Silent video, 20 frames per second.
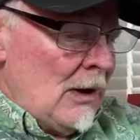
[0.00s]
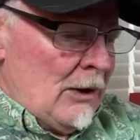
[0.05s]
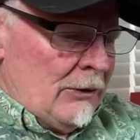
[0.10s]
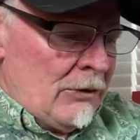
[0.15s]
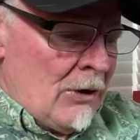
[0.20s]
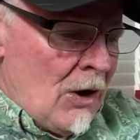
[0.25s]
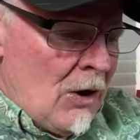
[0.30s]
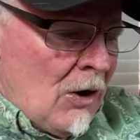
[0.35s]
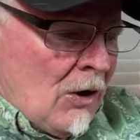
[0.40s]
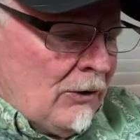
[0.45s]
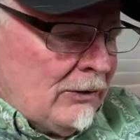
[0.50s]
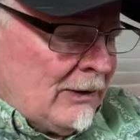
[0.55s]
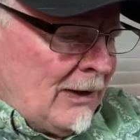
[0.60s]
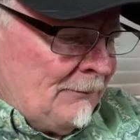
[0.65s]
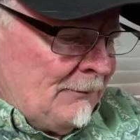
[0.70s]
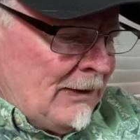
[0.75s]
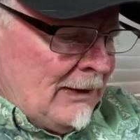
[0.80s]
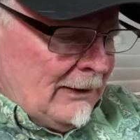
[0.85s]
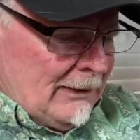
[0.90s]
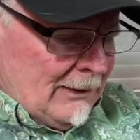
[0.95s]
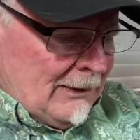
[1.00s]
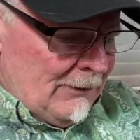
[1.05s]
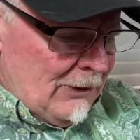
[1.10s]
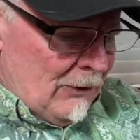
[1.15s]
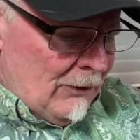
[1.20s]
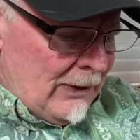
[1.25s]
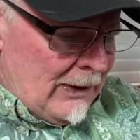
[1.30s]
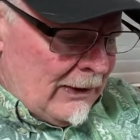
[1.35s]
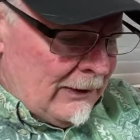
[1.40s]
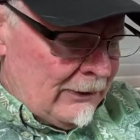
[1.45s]
No, let me
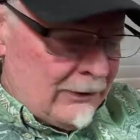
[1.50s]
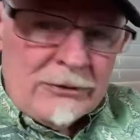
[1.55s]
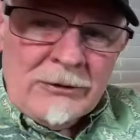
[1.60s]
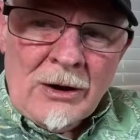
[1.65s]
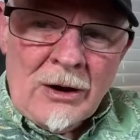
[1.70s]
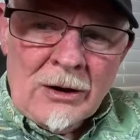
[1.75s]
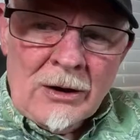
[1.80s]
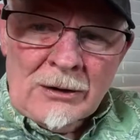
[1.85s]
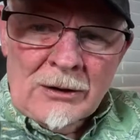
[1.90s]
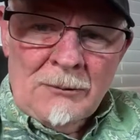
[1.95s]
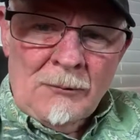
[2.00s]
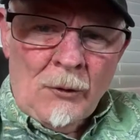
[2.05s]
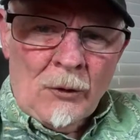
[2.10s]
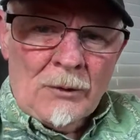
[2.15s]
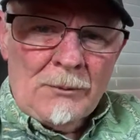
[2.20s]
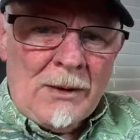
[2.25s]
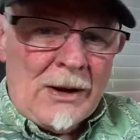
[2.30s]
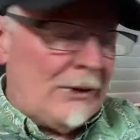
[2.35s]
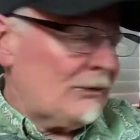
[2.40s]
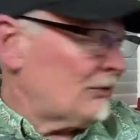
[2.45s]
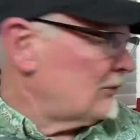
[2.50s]
go ahead and talk a little more about